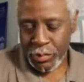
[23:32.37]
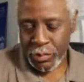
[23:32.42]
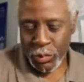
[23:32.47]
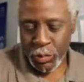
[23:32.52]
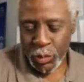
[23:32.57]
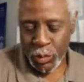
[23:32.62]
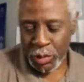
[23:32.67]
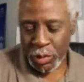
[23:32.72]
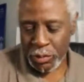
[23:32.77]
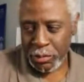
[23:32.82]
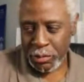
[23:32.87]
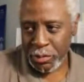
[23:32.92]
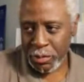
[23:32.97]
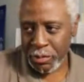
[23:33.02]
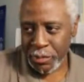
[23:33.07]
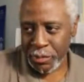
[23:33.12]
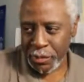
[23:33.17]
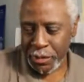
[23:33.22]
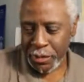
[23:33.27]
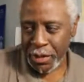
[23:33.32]
won't
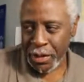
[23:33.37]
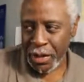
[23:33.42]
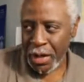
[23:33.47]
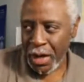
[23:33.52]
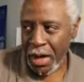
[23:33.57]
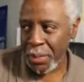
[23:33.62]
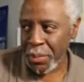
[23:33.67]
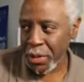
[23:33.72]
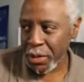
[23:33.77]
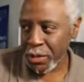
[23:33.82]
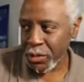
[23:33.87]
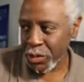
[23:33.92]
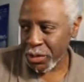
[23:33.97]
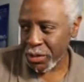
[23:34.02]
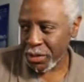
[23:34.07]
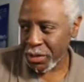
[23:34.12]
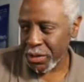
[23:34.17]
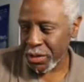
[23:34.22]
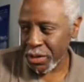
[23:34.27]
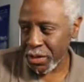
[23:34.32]
comment
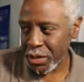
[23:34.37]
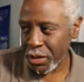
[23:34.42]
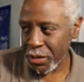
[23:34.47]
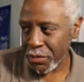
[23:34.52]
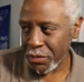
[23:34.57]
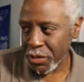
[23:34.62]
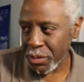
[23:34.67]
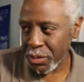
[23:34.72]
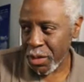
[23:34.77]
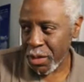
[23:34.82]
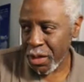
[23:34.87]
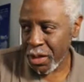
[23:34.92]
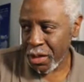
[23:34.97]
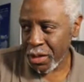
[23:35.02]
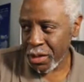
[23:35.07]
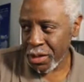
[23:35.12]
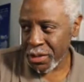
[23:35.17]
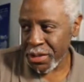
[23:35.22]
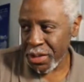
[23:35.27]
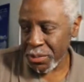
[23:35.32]
on any of them
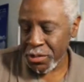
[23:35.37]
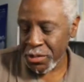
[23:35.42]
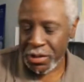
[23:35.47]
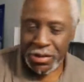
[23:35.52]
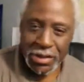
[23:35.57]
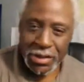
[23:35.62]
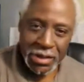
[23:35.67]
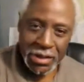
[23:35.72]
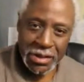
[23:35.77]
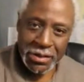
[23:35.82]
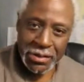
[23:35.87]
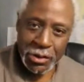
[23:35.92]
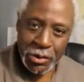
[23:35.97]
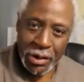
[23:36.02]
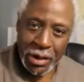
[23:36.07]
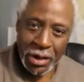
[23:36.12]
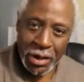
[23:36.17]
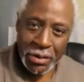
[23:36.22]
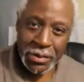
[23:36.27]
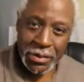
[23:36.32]
except to say that they're
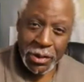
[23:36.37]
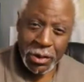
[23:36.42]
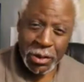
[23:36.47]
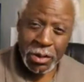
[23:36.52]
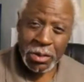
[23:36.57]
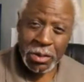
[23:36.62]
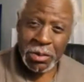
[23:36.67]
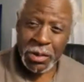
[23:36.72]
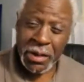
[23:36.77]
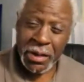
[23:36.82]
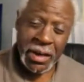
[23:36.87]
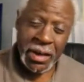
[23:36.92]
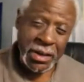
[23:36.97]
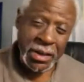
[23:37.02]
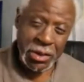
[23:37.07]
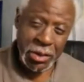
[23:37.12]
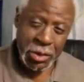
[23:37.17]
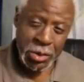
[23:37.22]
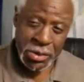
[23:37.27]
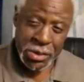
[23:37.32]
out there. You
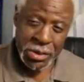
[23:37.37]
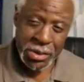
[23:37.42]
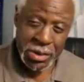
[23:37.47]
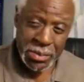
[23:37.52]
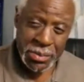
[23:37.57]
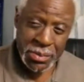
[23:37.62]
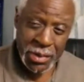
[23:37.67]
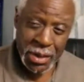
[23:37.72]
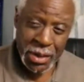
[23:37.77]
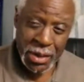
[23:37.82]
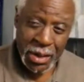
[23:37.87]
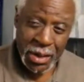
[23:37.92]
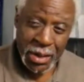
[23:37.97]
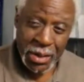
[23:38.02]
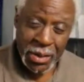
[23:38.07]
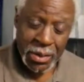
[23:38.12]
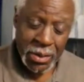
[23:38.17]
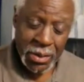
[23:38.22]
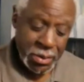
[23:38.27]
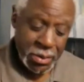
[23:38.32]
can use them.
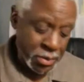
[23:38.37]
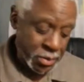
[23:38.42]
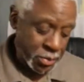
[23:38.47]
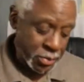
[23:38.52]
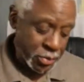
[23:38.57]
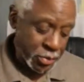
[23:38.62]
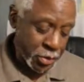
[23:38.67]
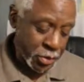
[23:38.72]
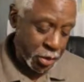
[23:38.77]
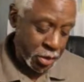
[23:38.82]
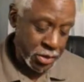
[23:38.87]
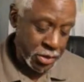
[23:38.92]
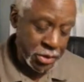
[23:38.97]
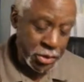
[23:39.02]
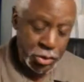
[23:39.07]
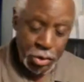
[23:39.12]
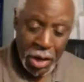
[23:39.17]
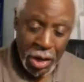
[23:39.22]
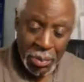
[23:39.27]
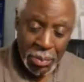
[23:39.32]
There's
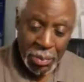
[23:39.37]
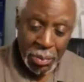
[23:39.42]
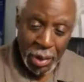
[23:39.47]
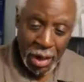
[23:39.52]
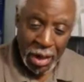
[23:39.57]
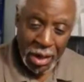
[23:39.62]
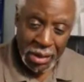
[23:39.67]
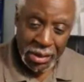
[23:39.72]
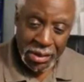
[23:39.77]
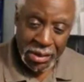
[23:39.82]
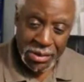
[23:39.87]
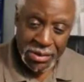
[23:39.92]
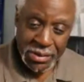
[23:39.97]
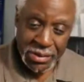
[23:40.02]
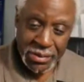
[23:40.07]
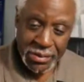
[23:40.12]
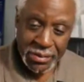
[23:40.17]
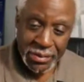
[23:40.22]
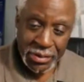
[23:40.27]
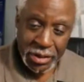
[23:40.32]
Dropbox,
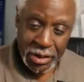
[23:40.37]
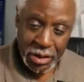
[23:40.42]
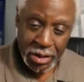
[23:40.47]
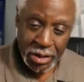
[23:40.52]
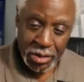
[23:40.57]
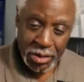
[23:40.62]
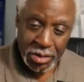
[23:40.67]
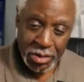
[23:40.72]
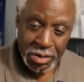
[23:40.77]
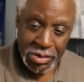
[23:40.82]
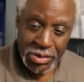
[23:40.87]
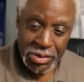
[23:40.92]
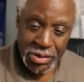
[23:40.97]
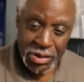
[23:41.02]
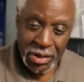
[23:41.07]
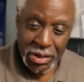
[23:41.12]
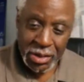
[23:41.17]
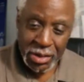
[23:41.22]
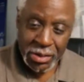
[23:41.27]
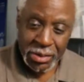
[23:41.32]
there's
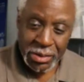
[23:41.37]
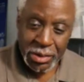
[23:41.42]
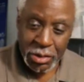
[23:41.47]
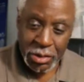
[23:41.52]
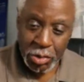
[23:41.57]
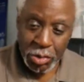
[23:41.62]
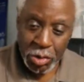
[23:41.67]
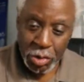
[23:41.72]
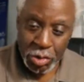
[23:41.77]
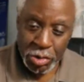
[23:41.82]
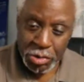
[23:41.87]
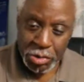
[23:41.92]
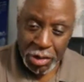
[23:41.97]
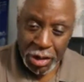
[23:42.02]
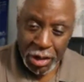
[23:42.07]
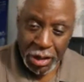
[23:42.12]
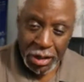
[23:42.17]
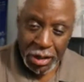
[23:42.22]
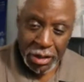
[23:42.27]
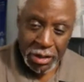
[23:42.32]
Google
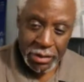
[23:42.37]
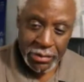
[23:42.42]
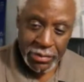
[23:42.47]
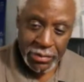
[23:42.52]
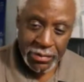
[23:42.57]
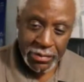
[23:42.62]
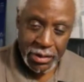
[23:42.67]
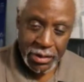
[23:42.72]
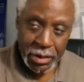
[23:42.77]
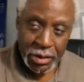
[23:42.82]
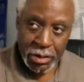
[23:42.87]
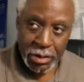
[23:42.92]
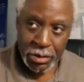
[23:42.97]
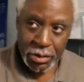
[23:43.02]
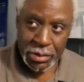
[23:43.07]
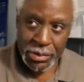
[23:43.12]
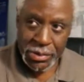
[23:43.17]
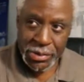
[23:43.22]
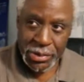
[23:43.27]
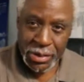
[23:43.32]
Drive,
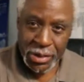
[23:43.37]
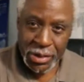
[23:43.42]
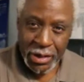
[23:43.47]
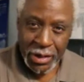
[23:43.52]
there's